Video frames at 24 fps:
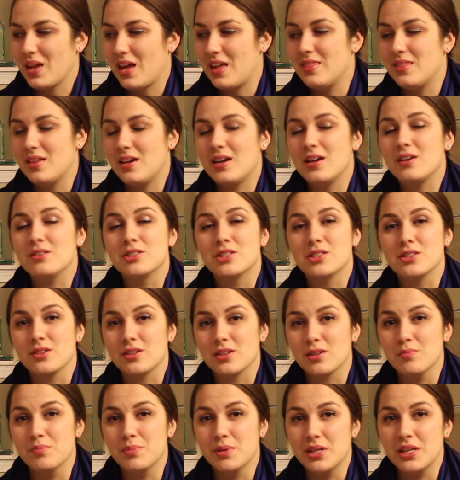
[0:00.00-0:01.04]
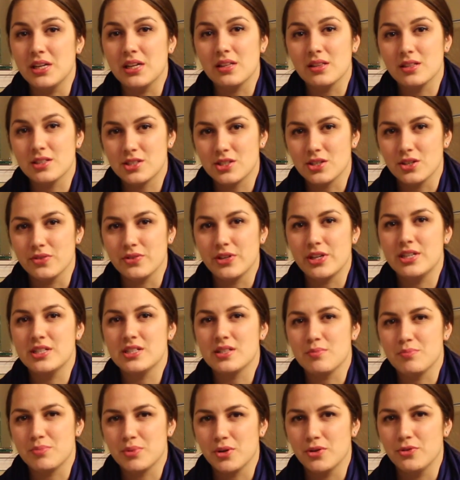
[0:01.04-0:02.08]
And then I'll start completing the
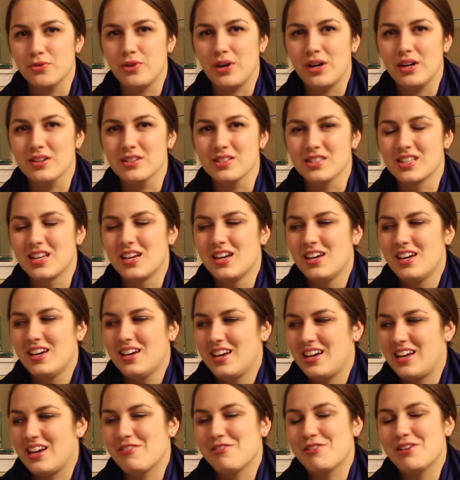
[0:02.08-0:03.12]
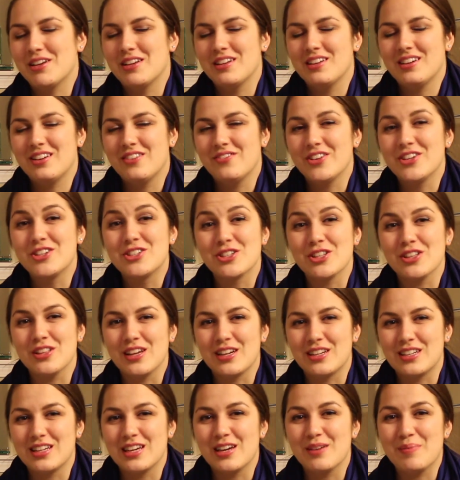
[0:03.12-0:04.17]
surveys and profiles. And I would eventually
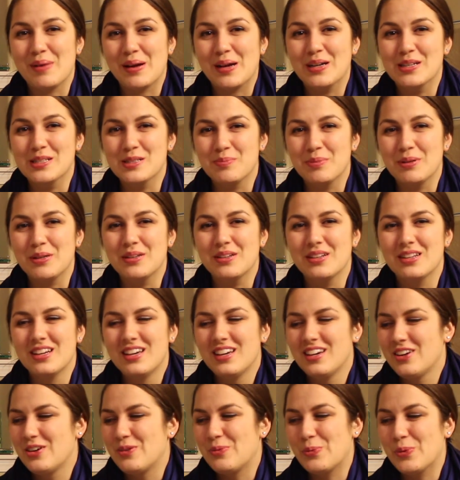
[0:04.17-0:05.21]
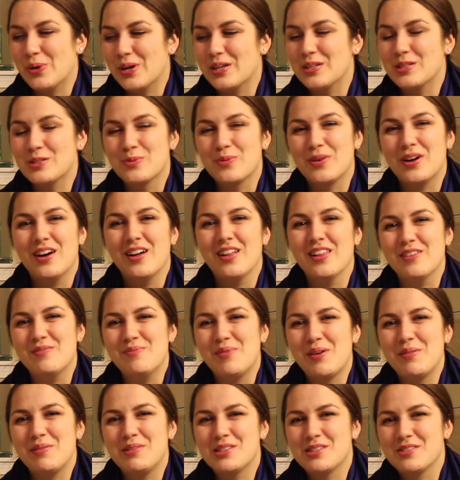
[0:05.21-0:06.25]
like to get my husband one as well and
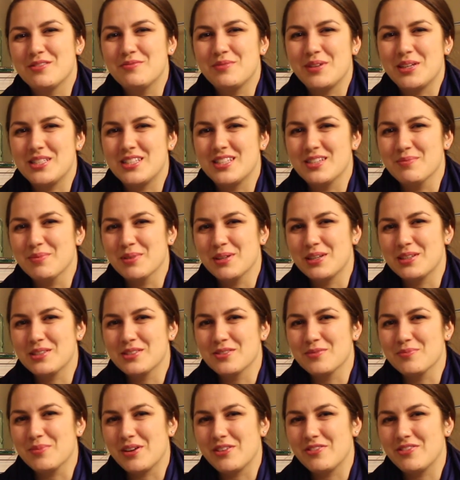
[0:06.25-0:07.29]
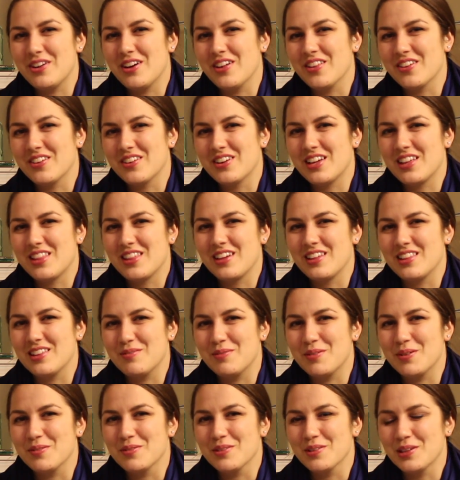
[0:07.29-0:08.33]
maybe some of my siblings or my father. And I think
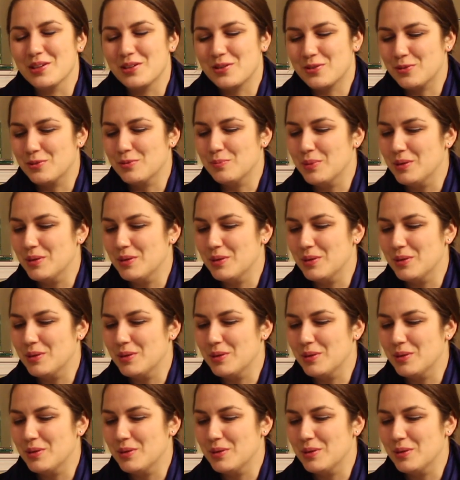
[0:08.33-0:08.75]
that'd be really cool.